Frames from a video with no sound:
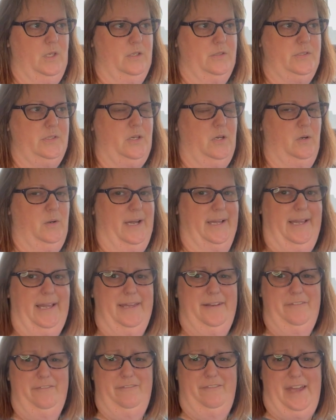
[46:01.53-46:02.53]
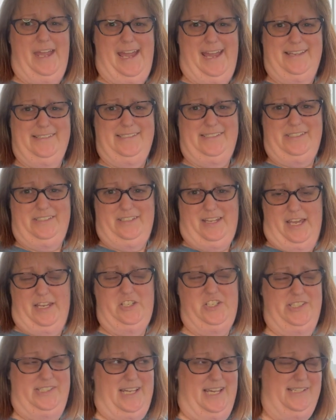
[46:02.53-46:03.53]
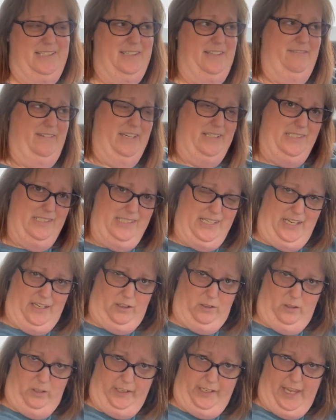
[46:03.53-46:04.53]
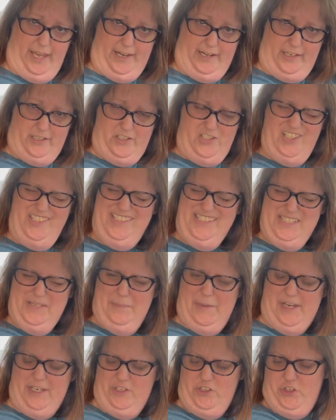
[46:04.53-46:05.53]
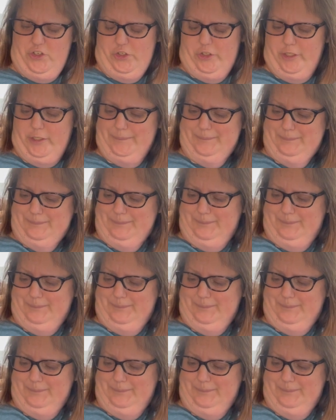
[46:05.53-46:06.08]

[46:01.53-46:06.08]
So I kind of asked, I just asked the vet to take a look at it just to make sure.